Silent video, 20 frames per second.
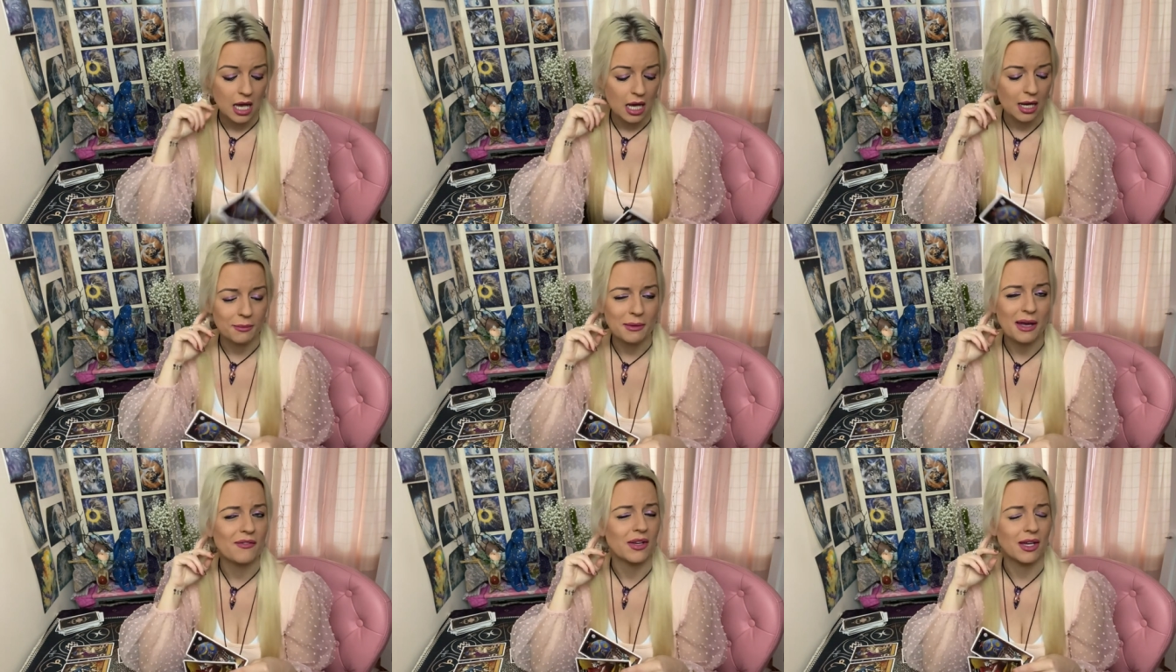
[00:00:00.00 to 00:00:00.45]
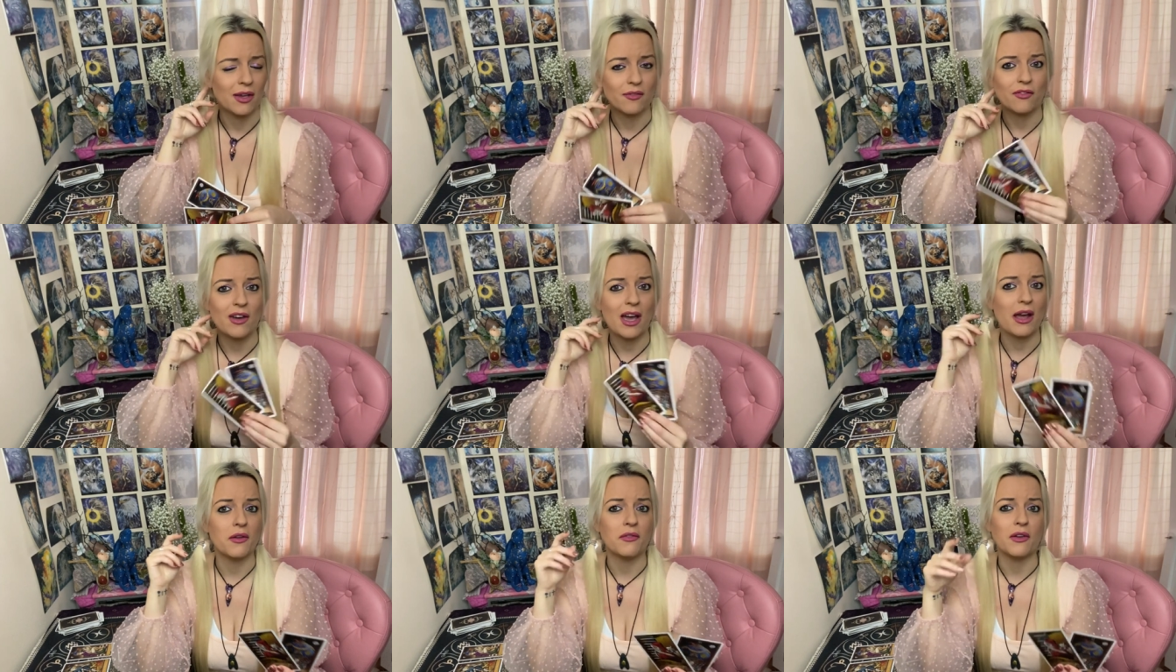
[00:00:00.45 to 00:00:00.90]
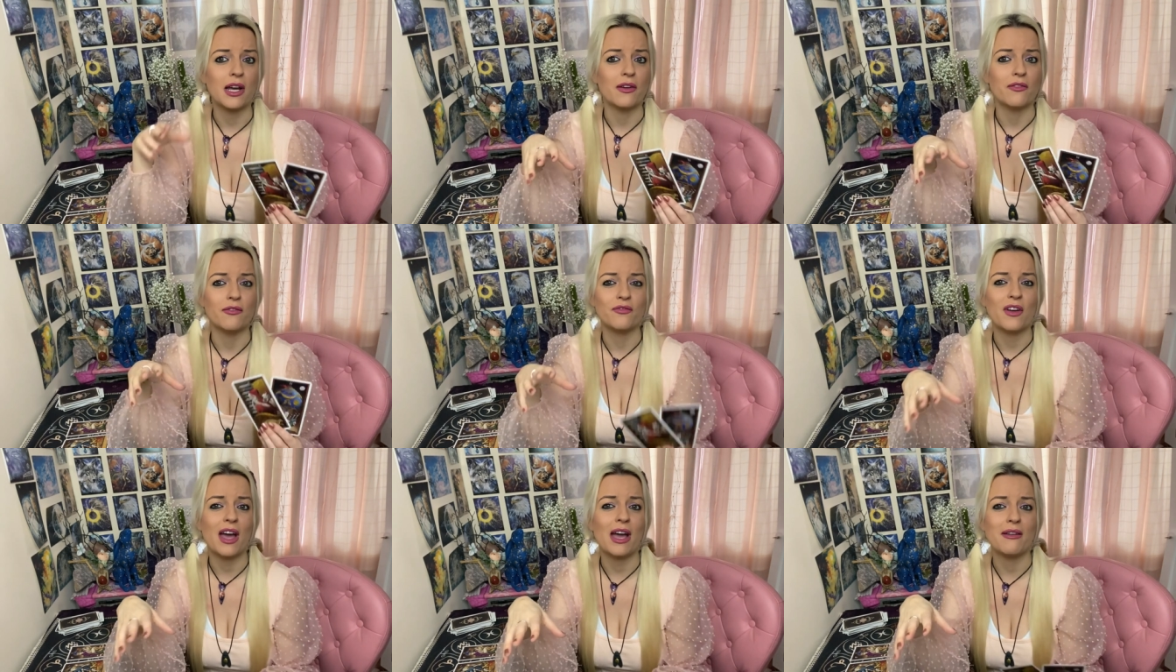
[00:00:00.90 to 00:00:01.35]
I'm having a very,
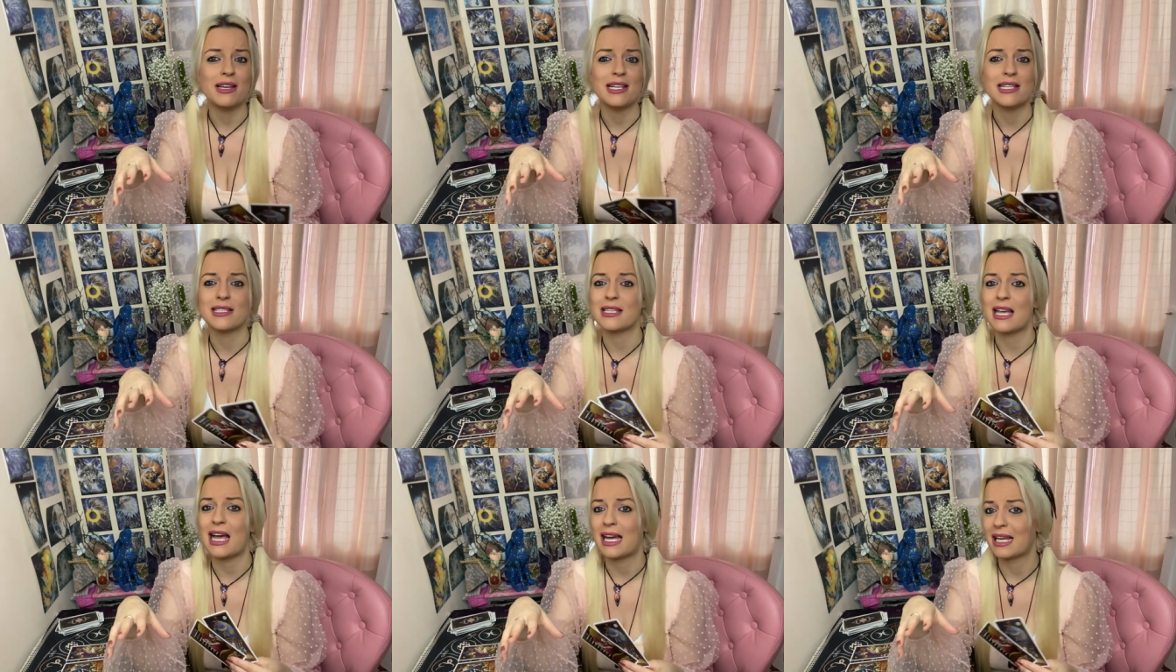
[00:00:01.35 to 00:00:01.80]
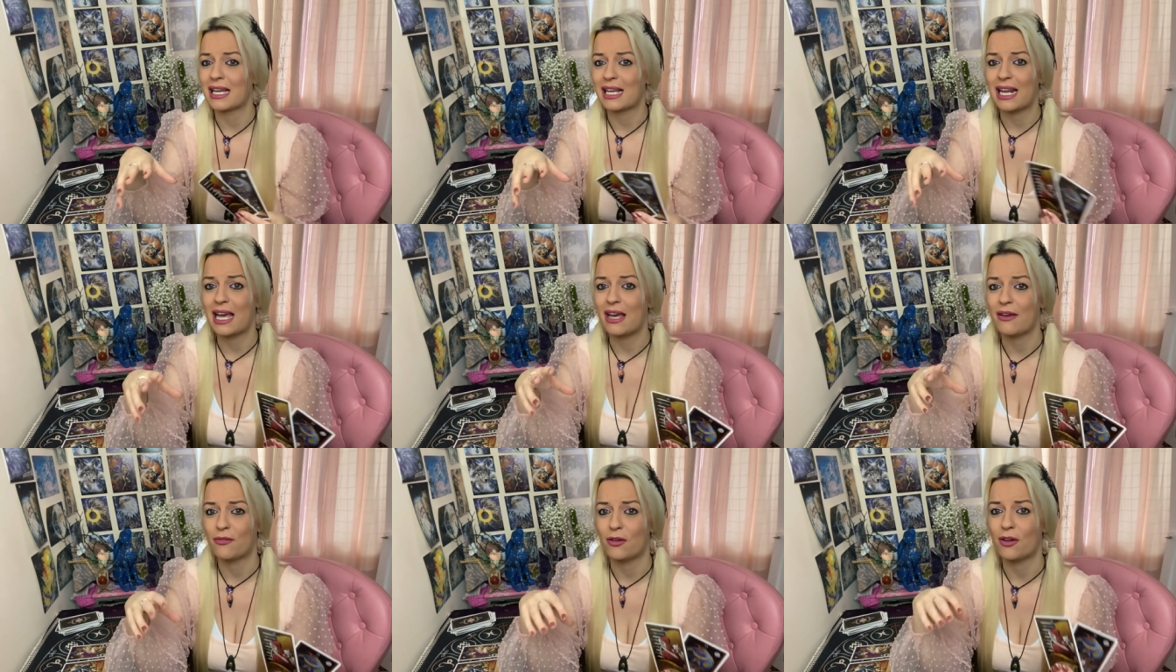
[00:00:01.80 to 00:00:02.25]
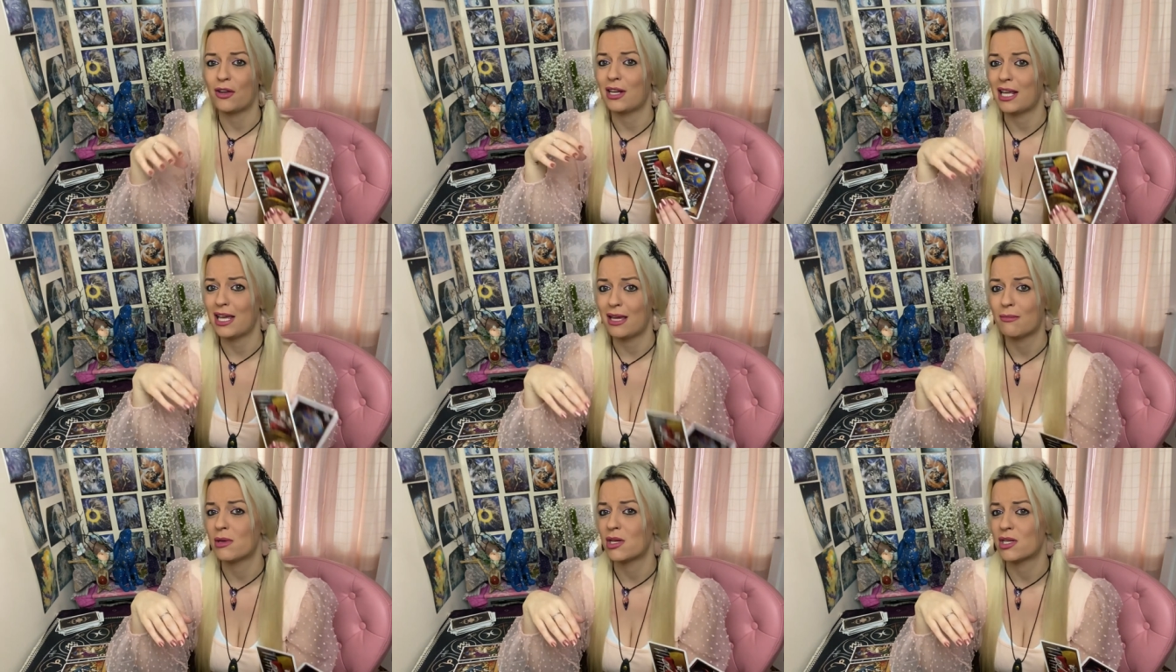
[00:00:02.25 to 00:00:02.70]
very, very sad
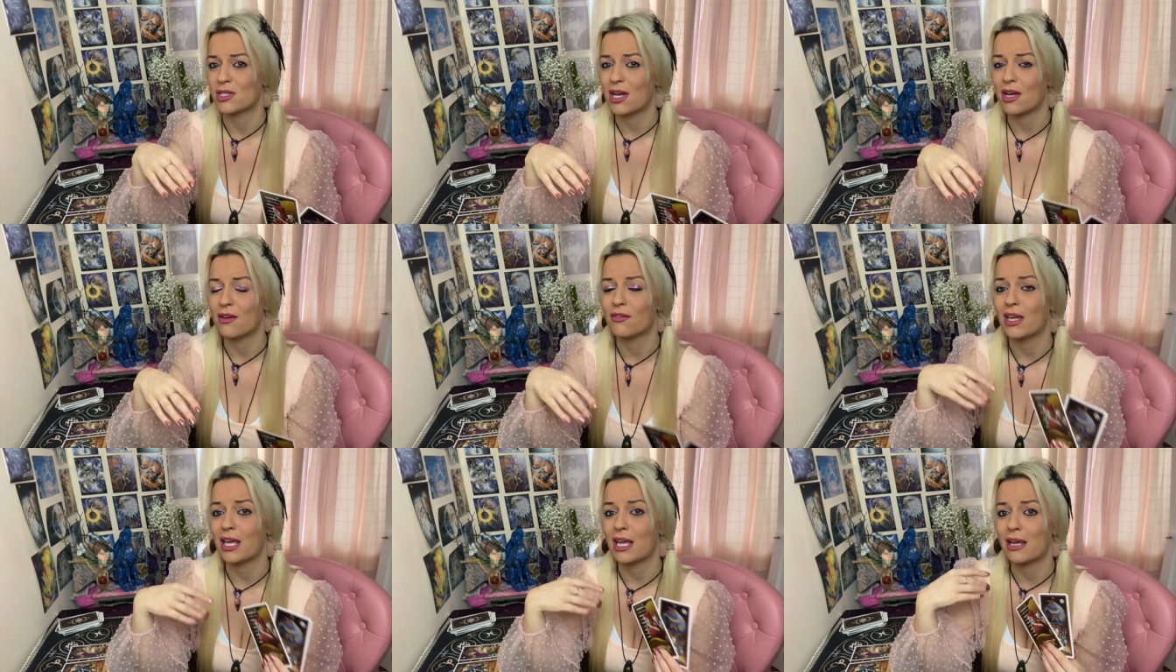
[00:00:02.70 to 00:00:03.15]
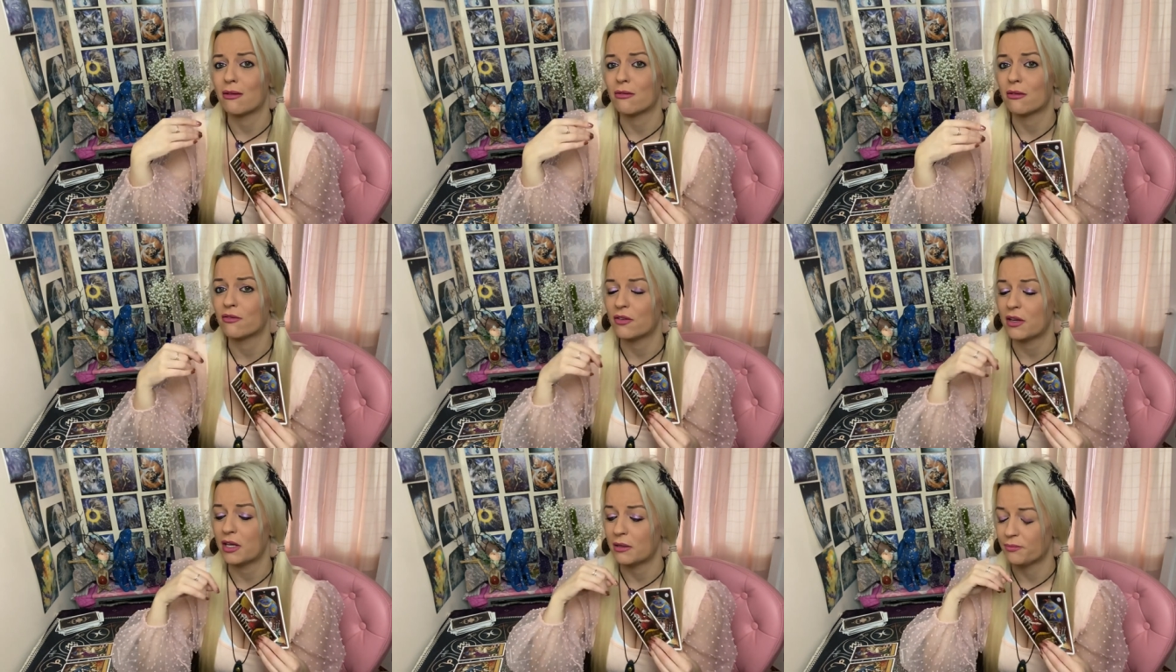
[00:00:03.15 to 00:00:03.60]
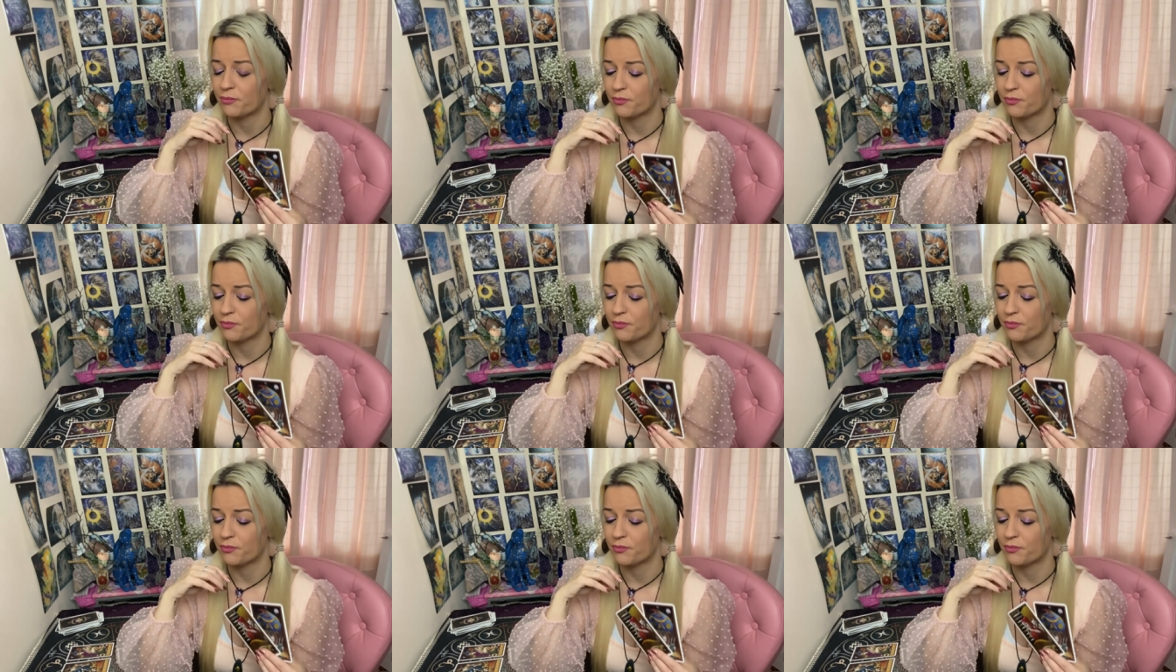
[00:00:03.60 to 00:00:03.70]
clairvoyant image over here of